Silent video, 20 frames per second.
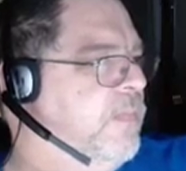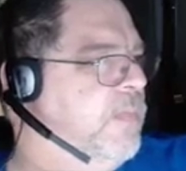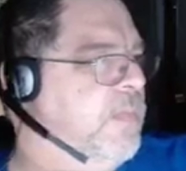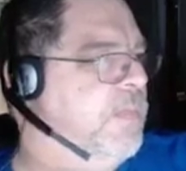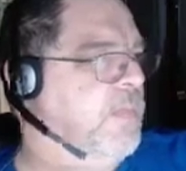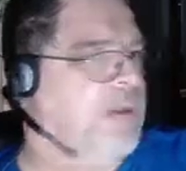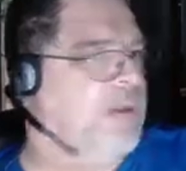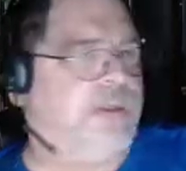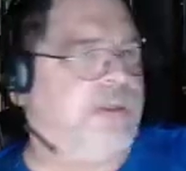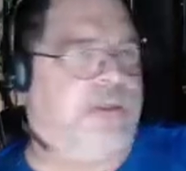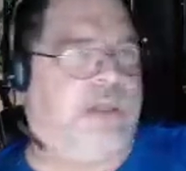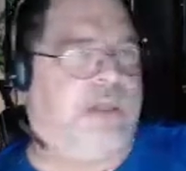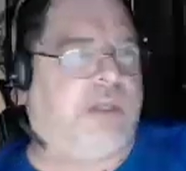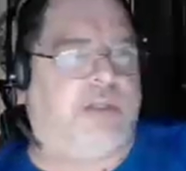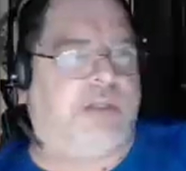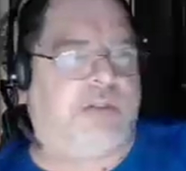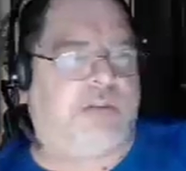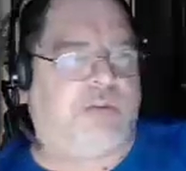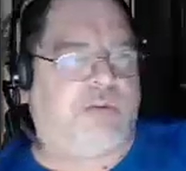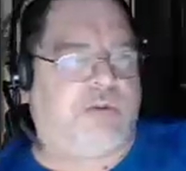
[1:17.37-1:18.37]
In this case,
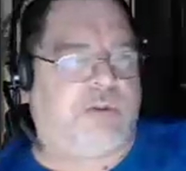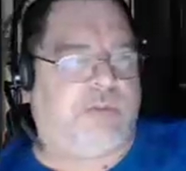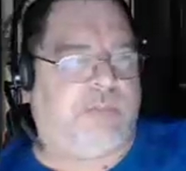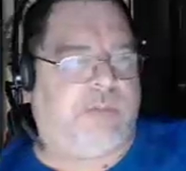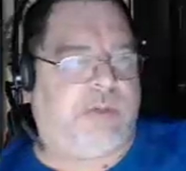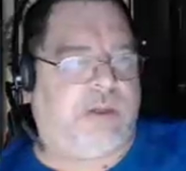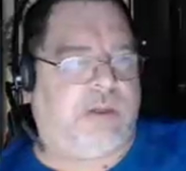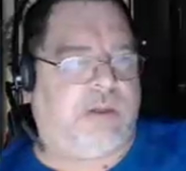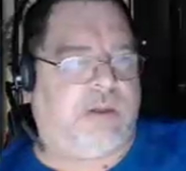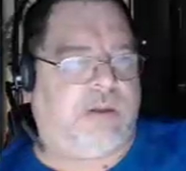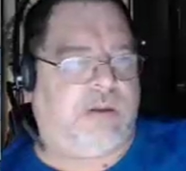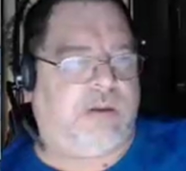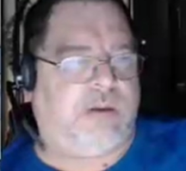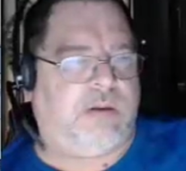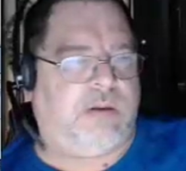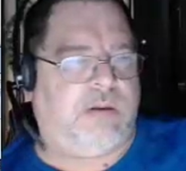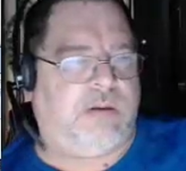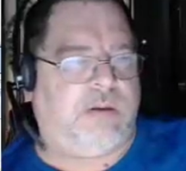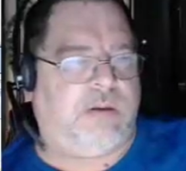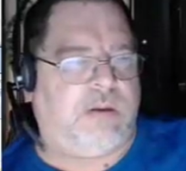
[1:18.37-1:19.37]
it's going to
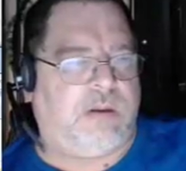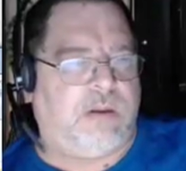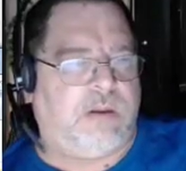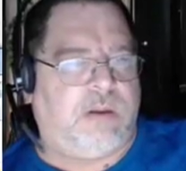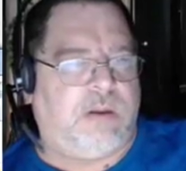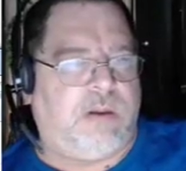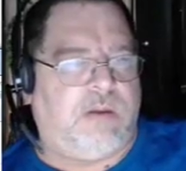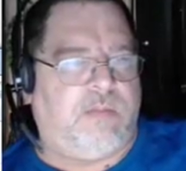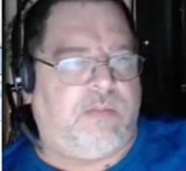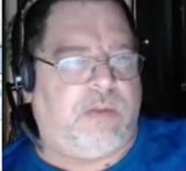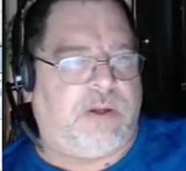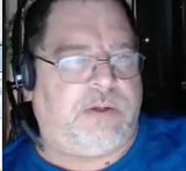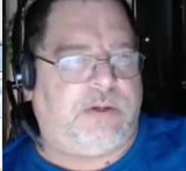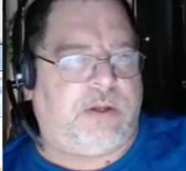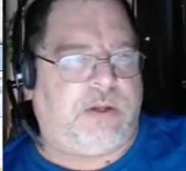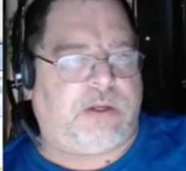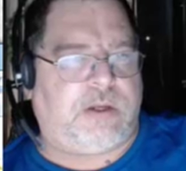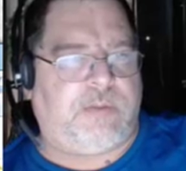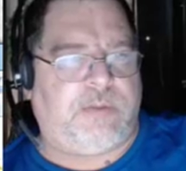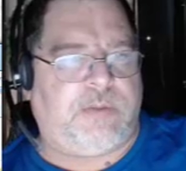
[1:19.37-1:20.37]
be My
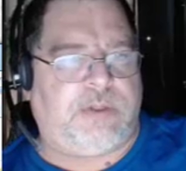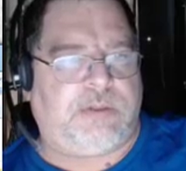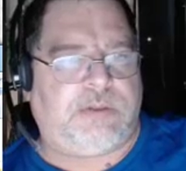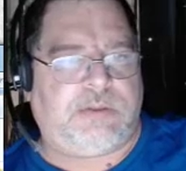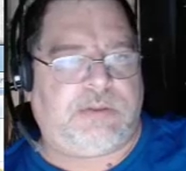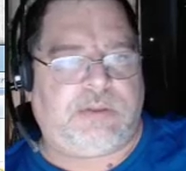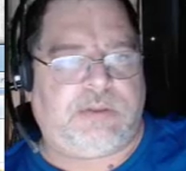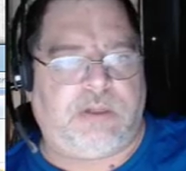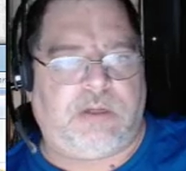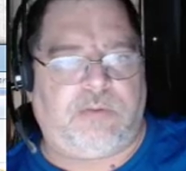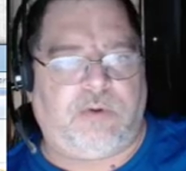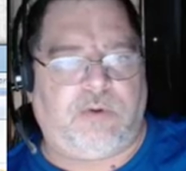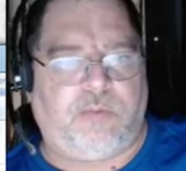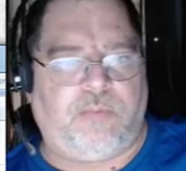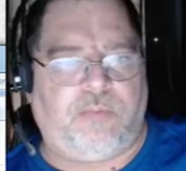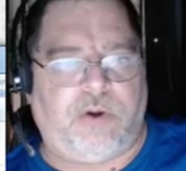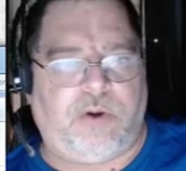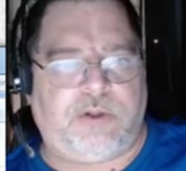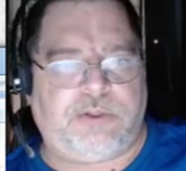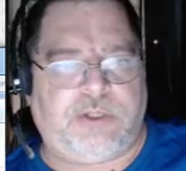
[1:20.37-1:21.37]
Documents, Unreal
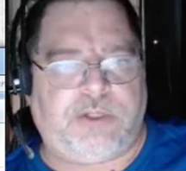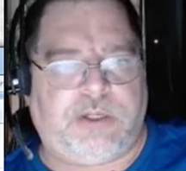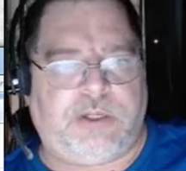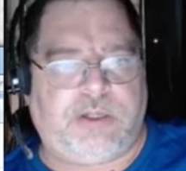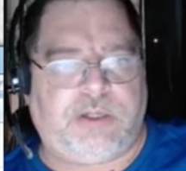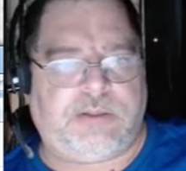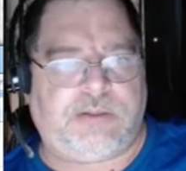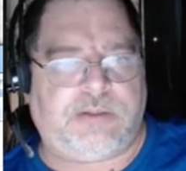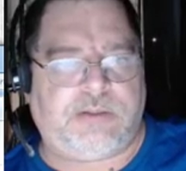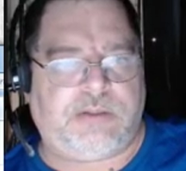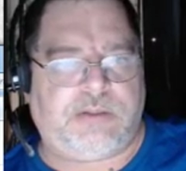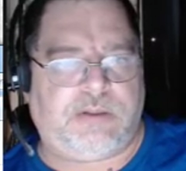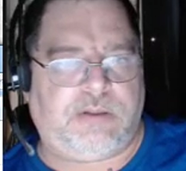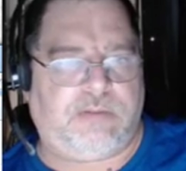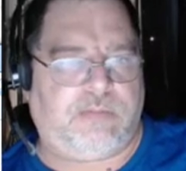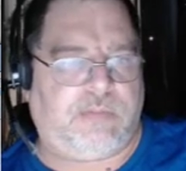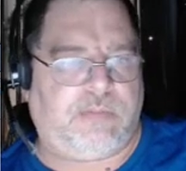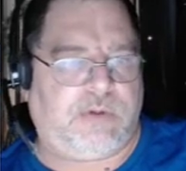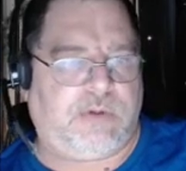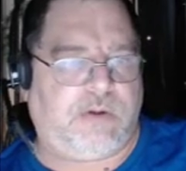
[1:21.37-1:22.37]
Projects.
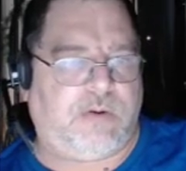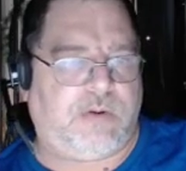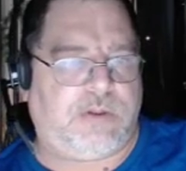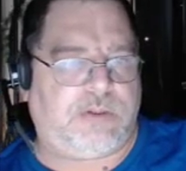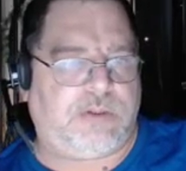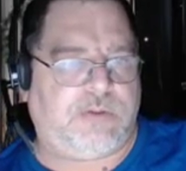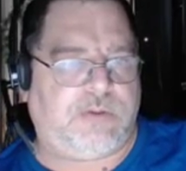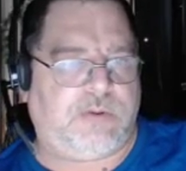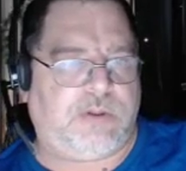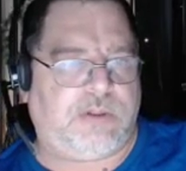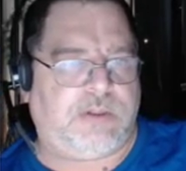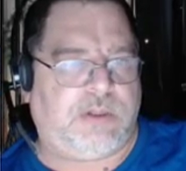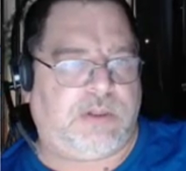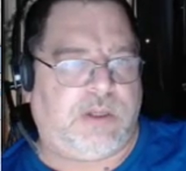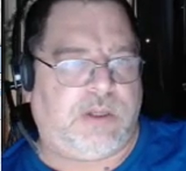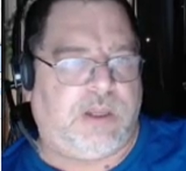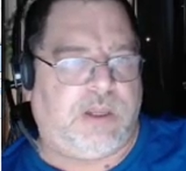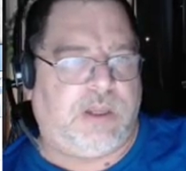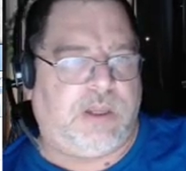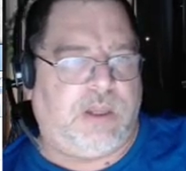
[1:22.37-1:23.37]
Go into it,
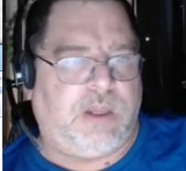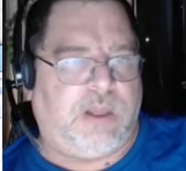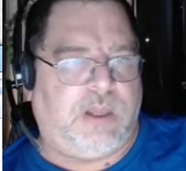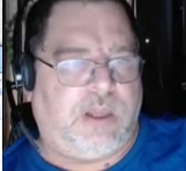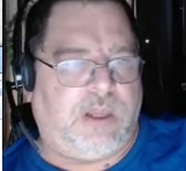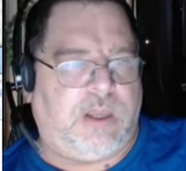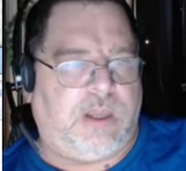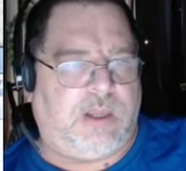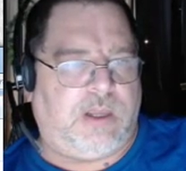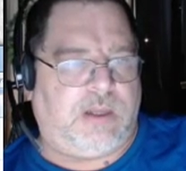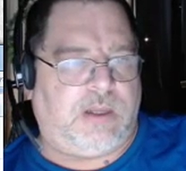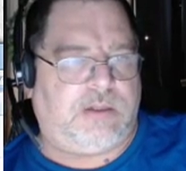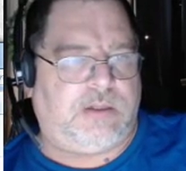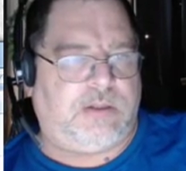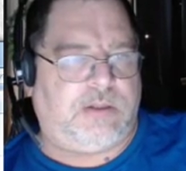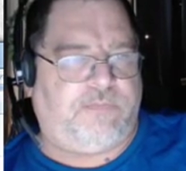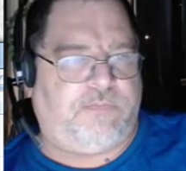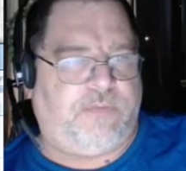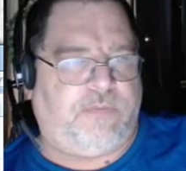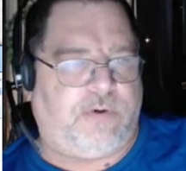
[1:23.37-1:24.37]
and
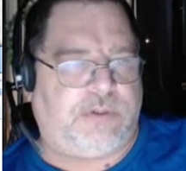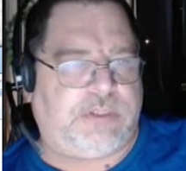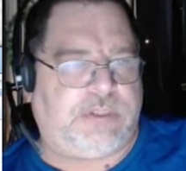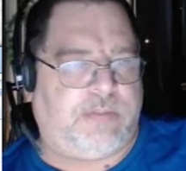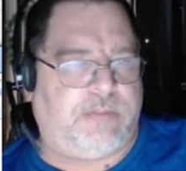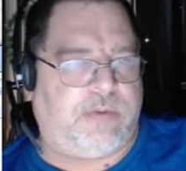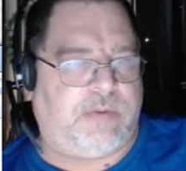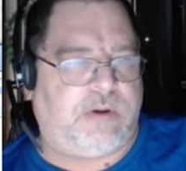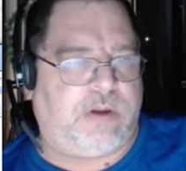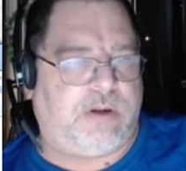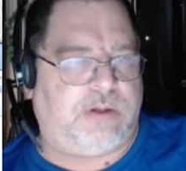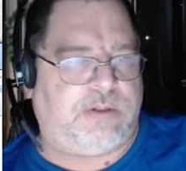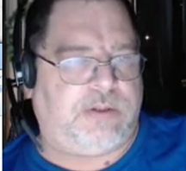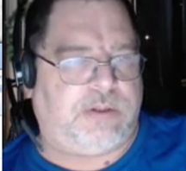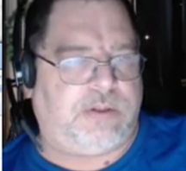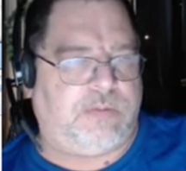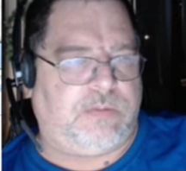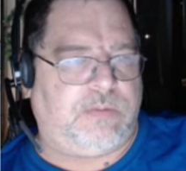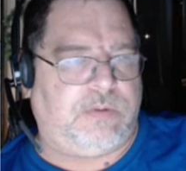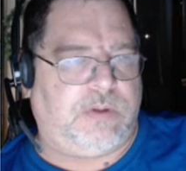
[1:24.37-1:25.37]
the first thing I'm going to
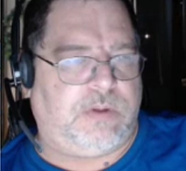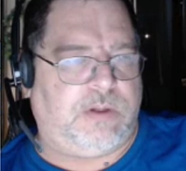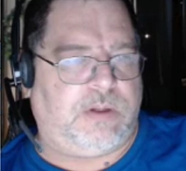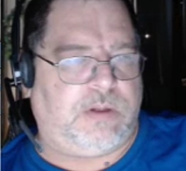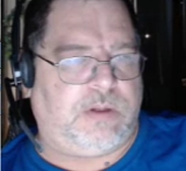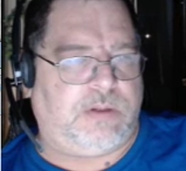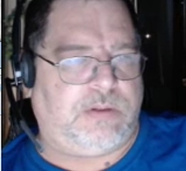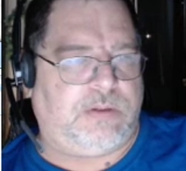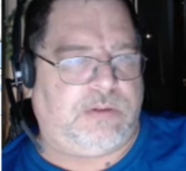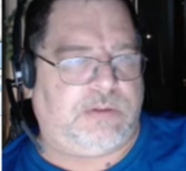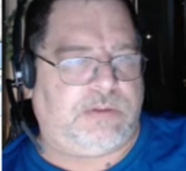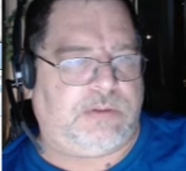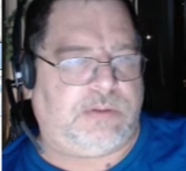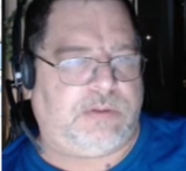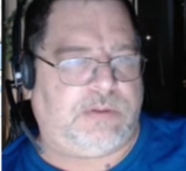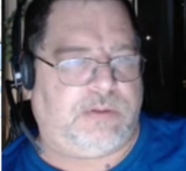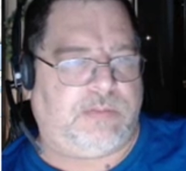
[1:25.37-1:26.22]
do is